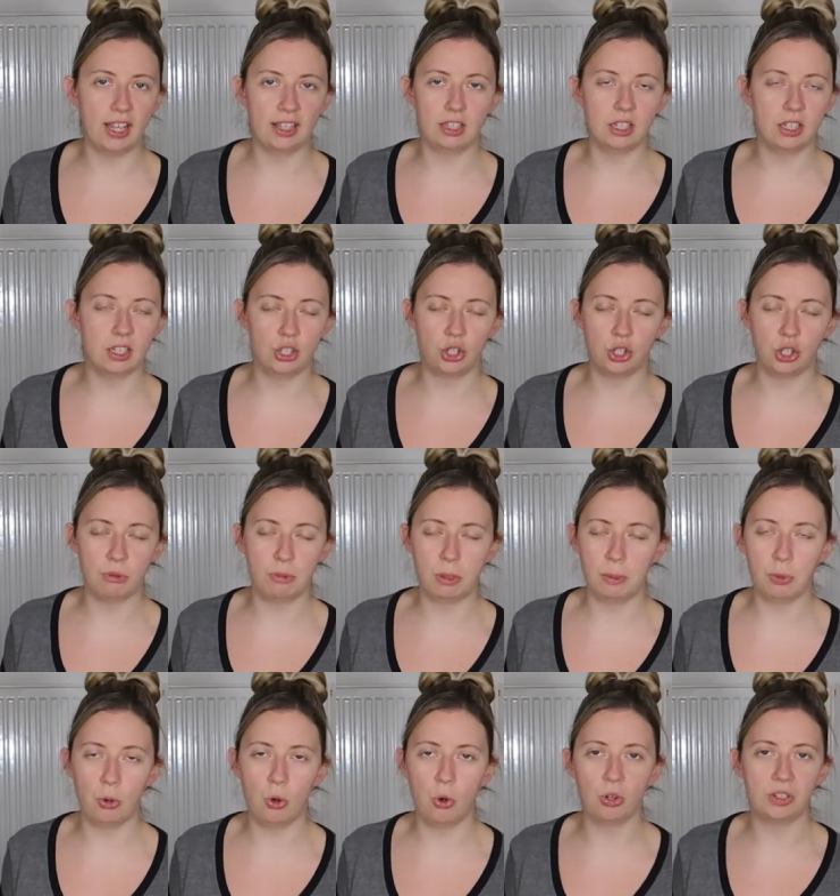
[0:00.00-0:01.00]
into Scooby
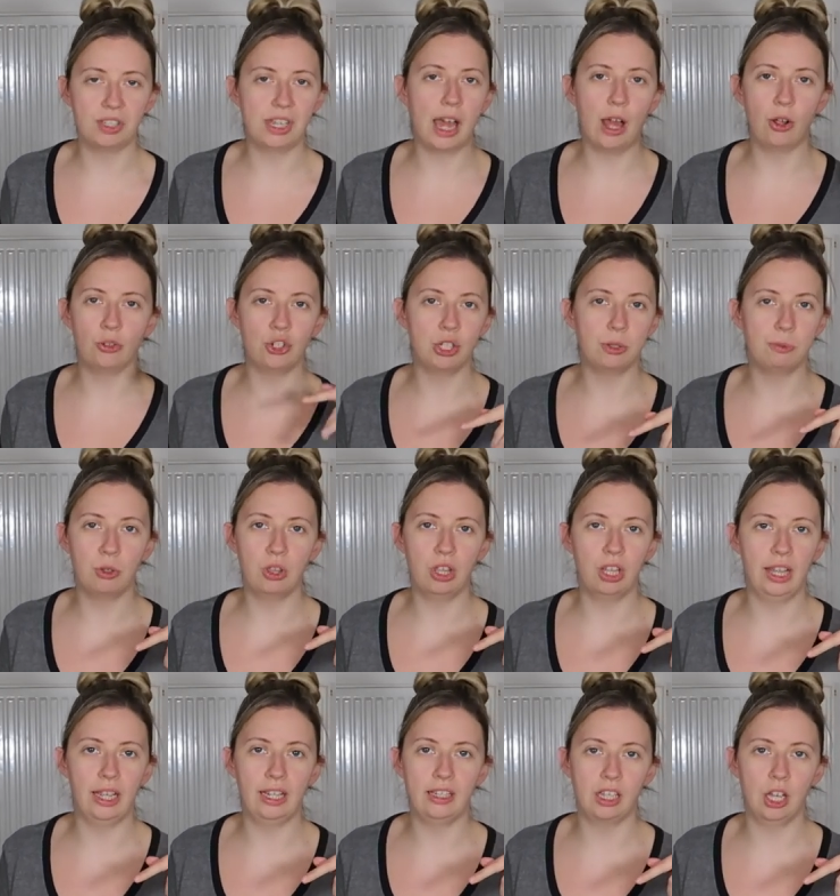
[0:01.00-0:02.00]
box. I'll just put
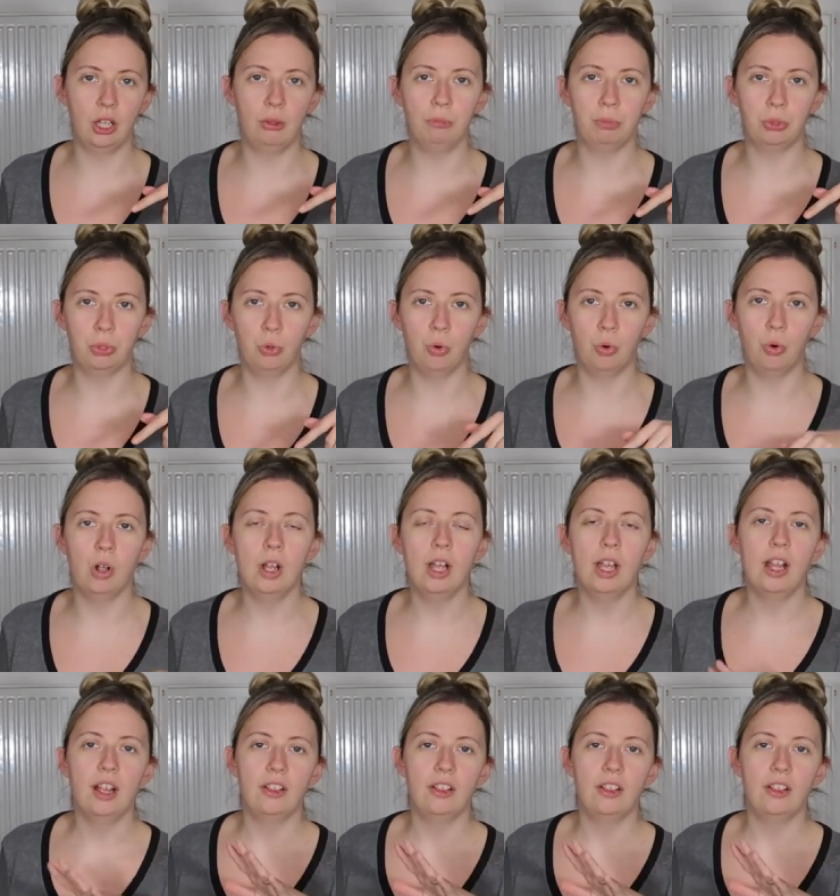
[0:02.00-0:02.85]
the link down below.